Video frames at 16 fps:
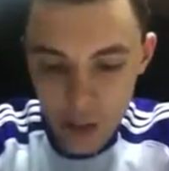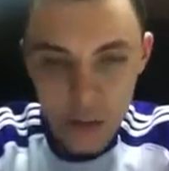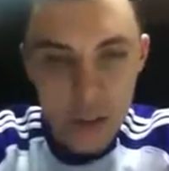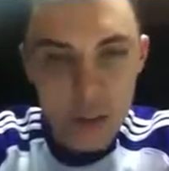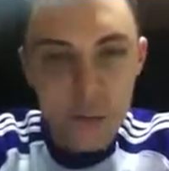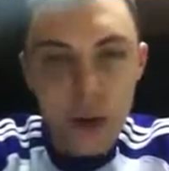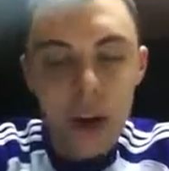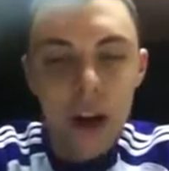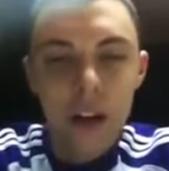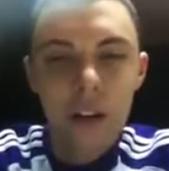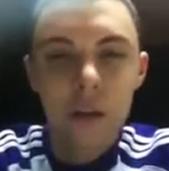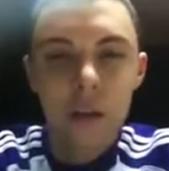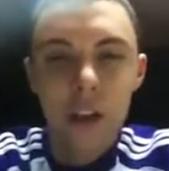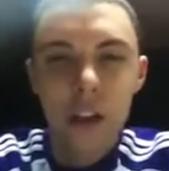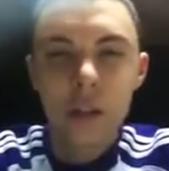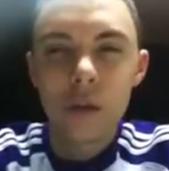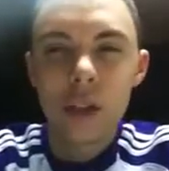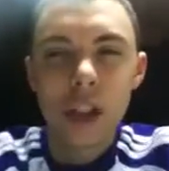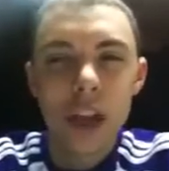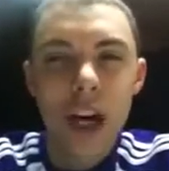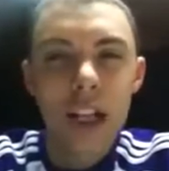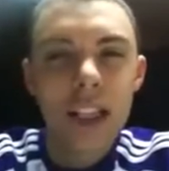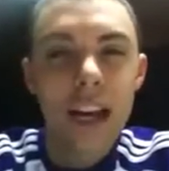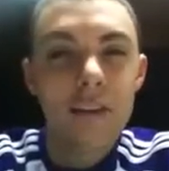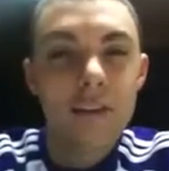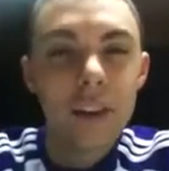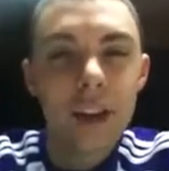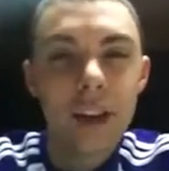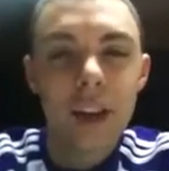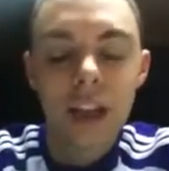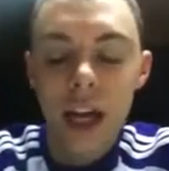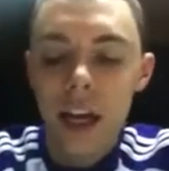your spirit. You just got that
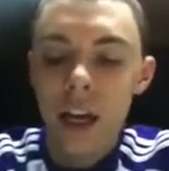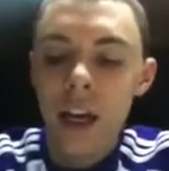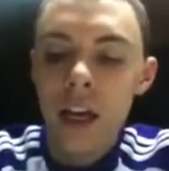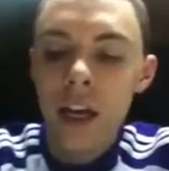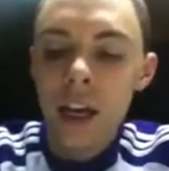feeling like